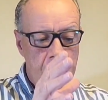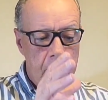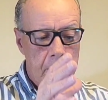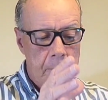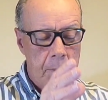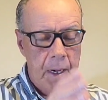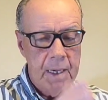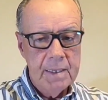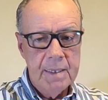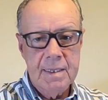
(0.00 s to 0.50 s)

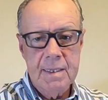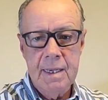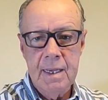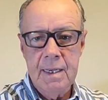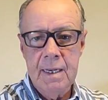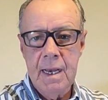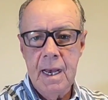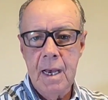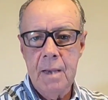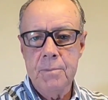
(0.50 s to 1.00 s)
my
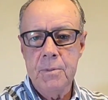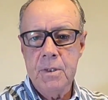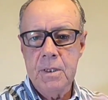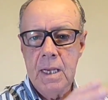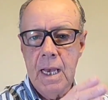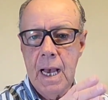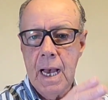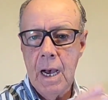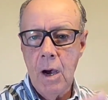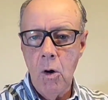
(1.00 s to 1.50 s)
setups,
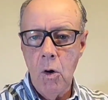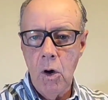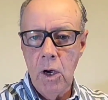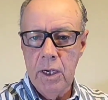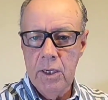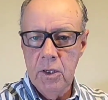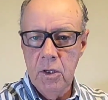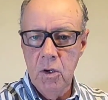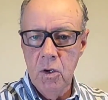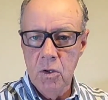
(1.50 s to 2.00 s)
how I
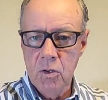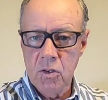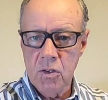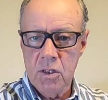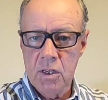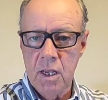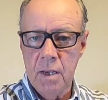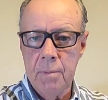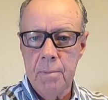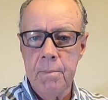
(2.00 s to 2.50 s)
use
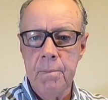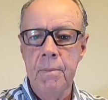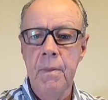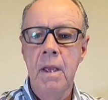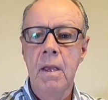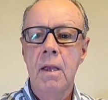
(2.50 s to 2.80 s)
them,